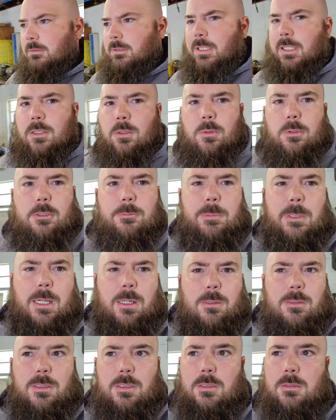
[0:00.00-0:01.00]
10
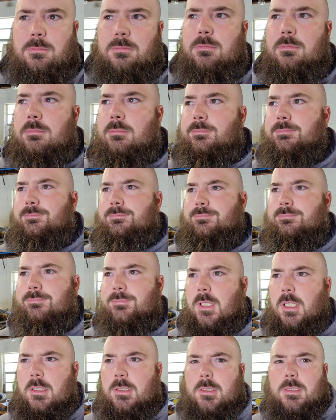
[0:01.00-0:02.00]
horsepower,
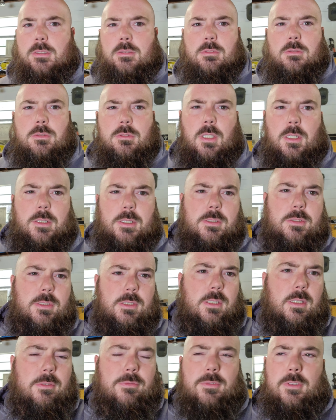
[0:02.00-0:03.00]
130
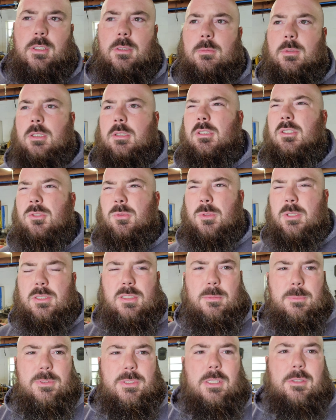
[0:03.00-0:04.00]
CFM, 120
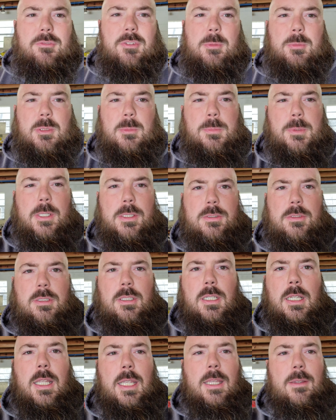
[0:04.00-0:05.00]
something CFM compressor
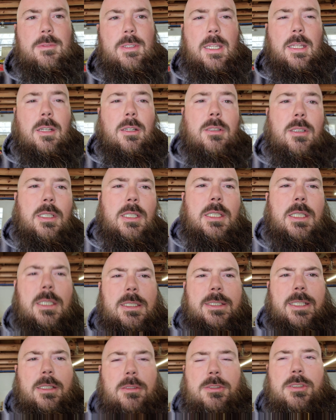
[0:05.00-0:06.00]
that I have now
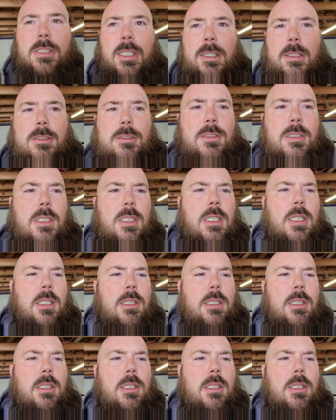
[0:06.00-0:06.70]
downstairs.